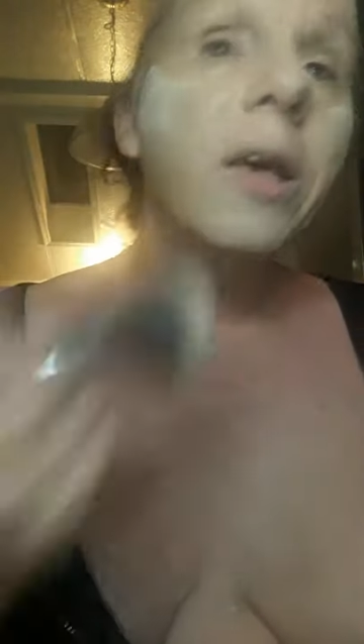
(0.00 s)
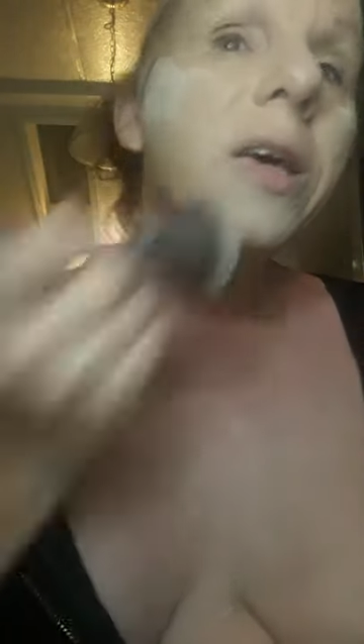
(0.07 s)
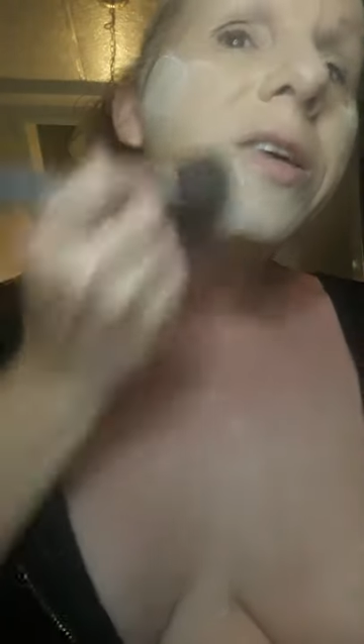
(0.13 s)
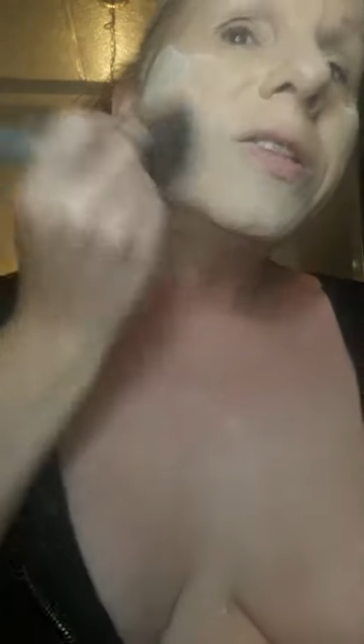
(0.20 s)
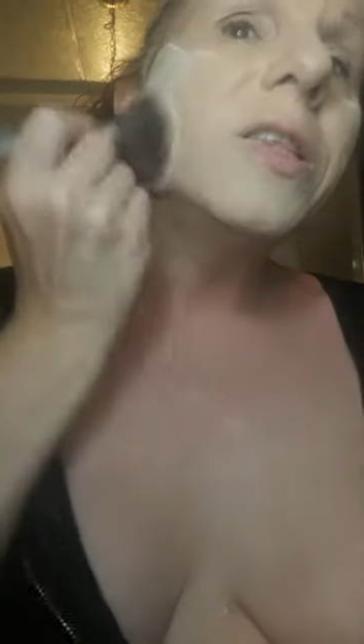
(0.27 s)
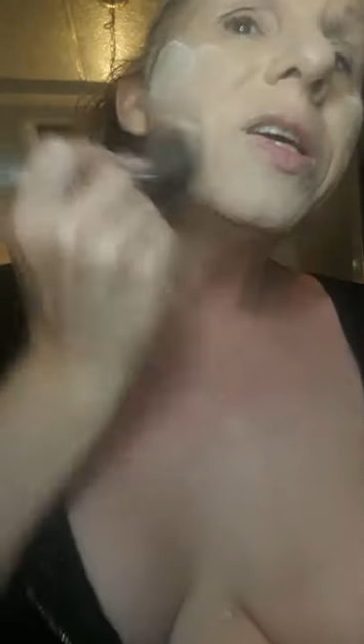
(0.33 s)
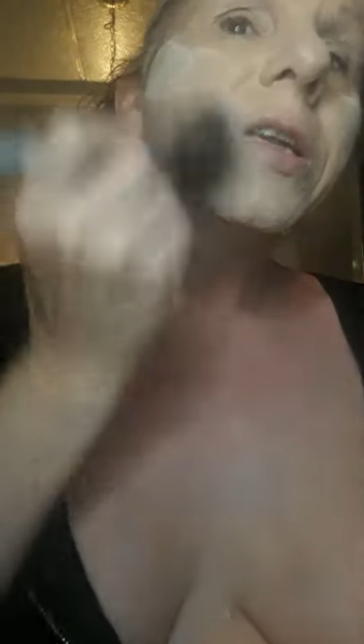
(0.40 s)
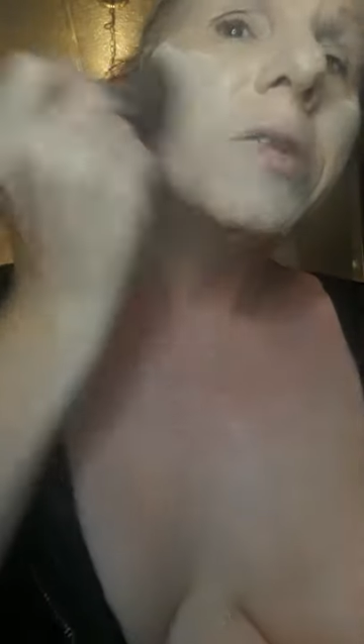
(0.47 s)

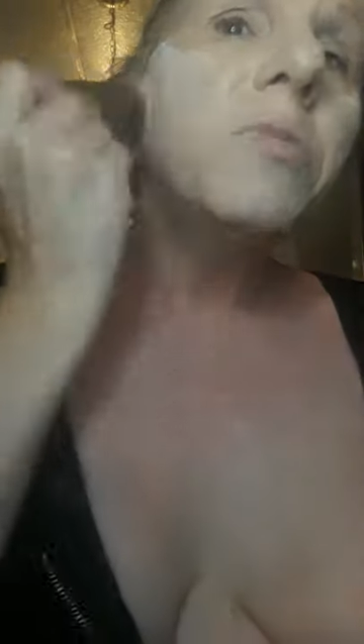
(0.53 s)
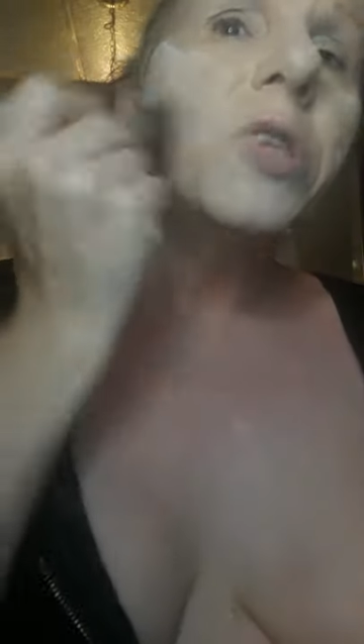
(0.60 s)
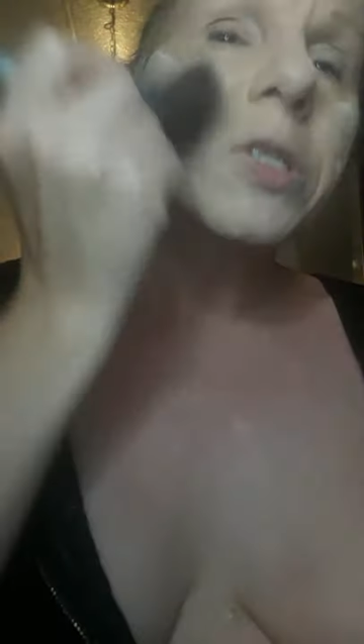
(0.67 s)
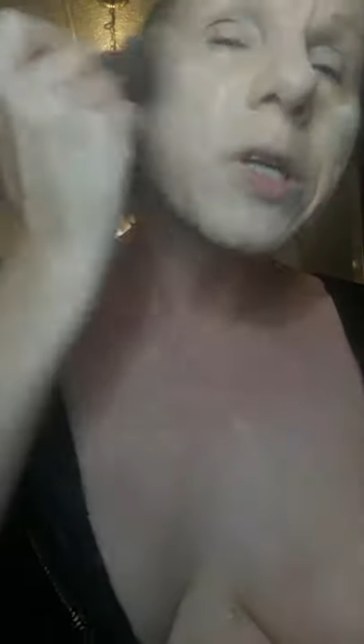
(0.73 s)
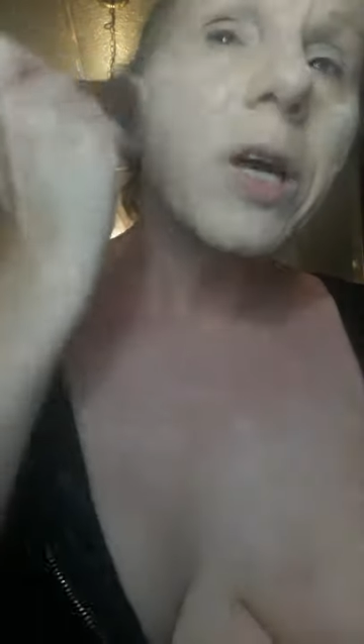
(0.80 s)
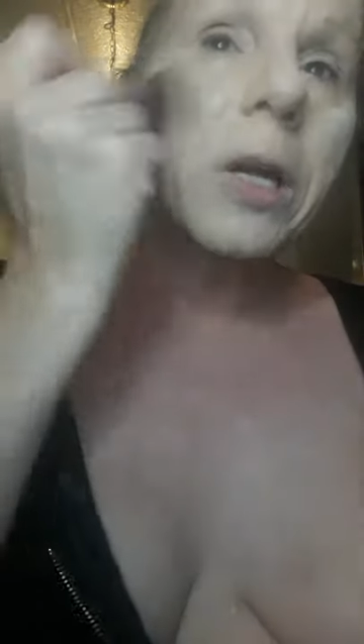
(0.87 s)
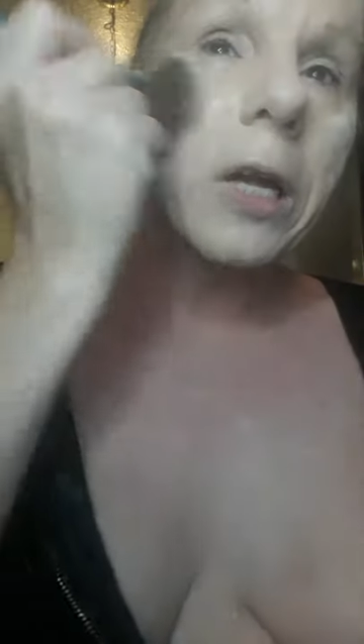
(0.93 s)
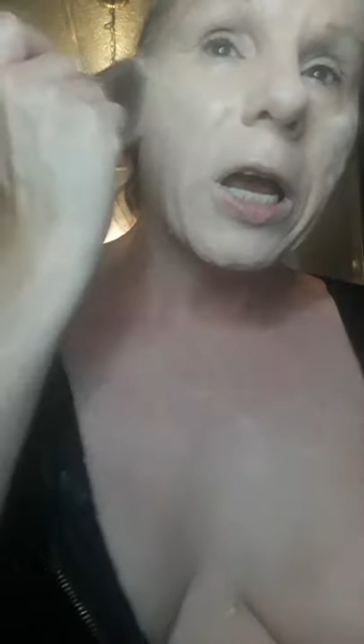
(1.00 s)
And then I'm
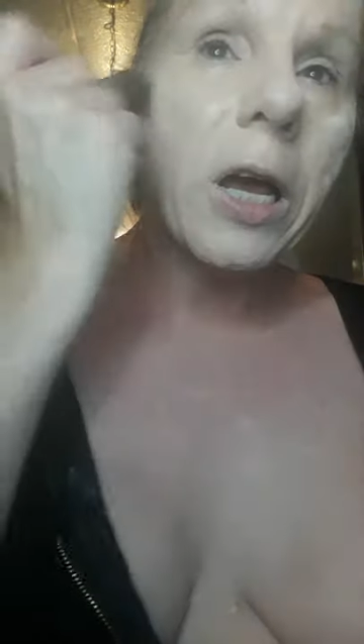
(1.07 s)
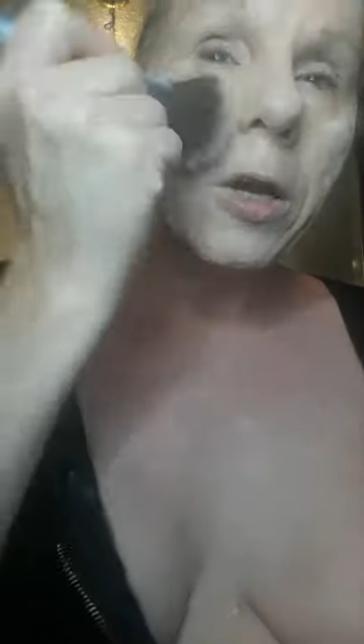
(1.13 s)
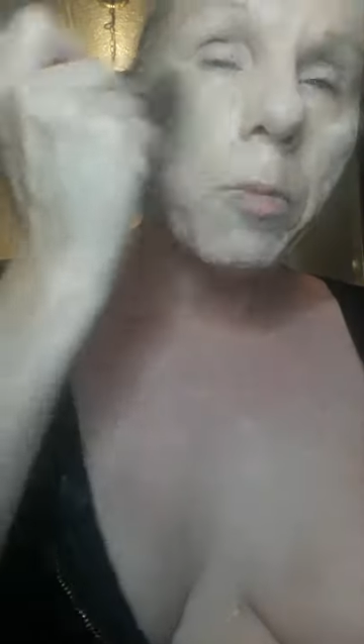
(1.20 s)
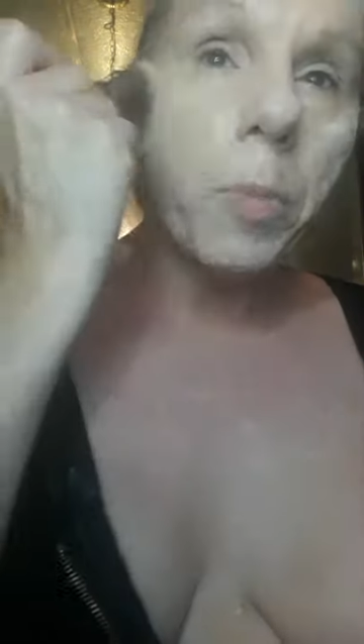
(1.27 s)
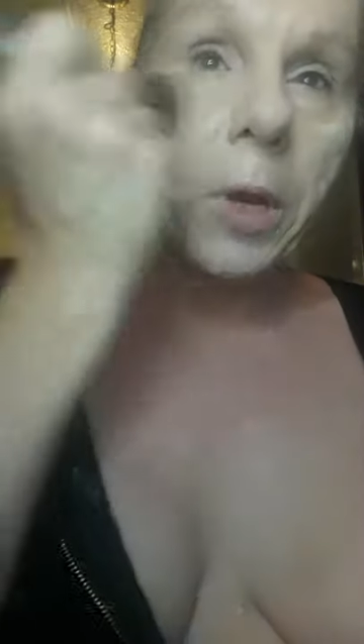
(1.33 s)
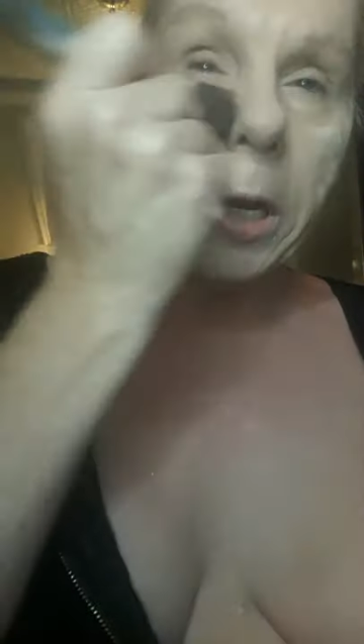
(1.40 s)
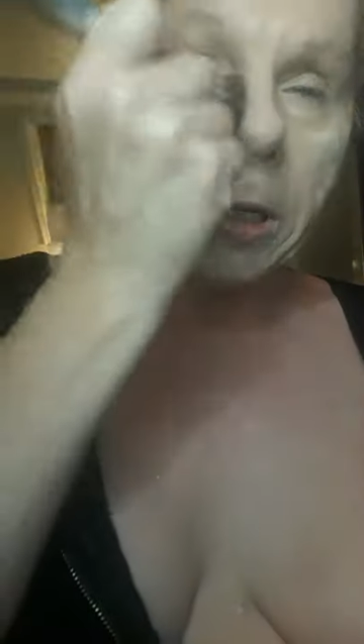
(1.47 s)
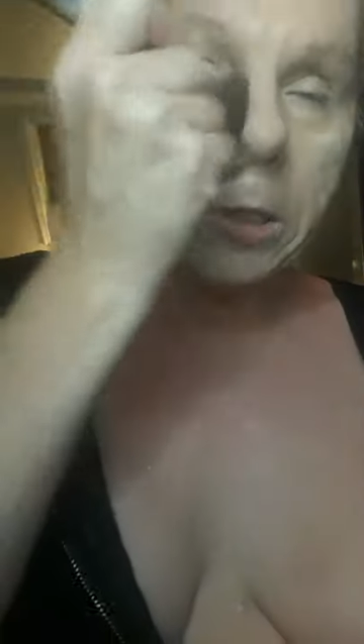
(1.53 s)
just going to kind
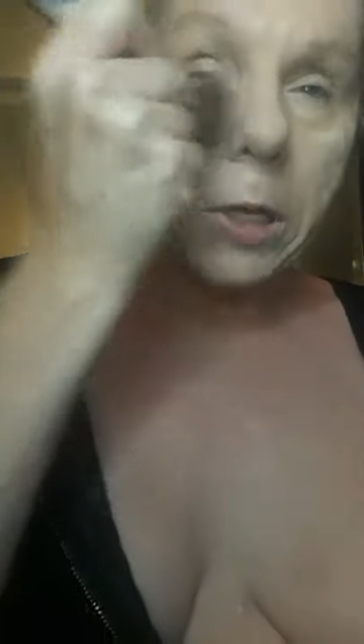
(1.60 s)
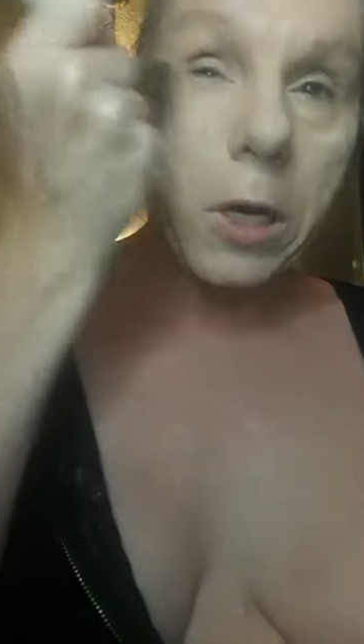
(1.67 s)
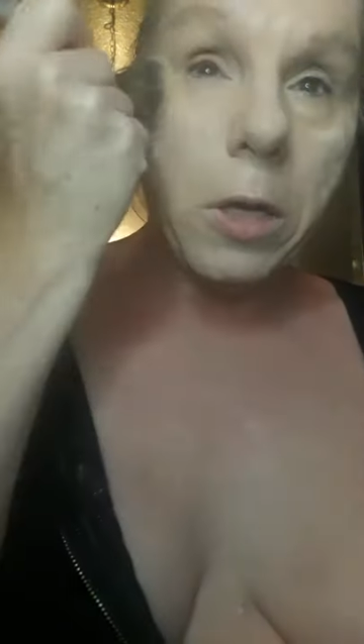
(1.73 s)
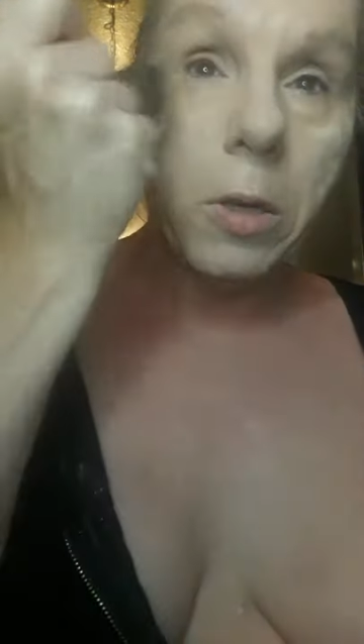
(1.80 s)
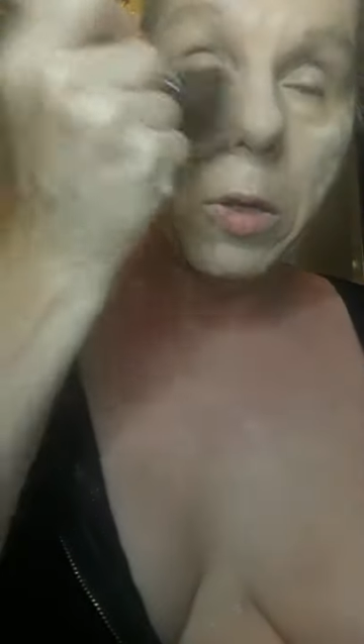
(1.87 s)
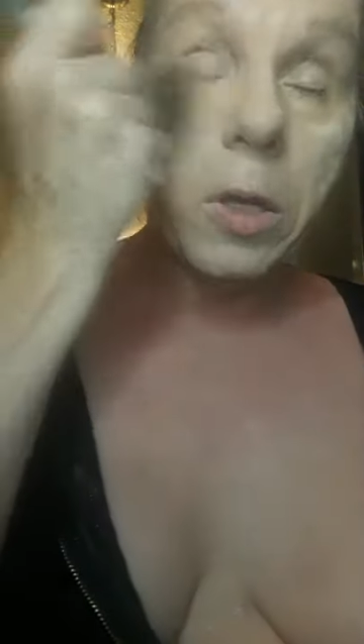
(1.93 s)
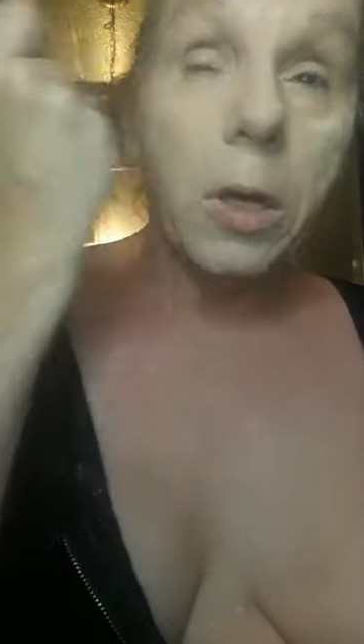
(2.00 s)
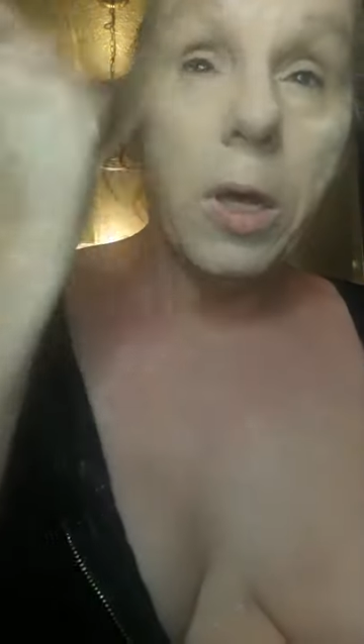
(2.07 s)
of blend
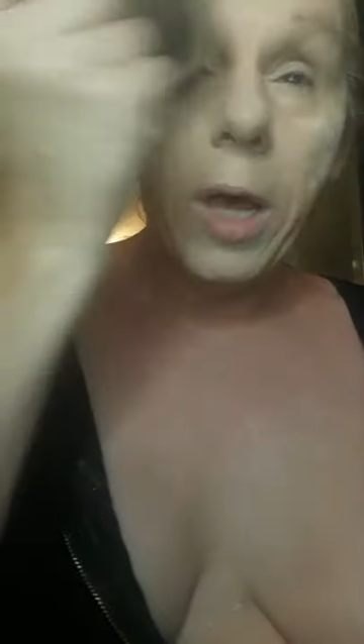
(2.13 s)
it.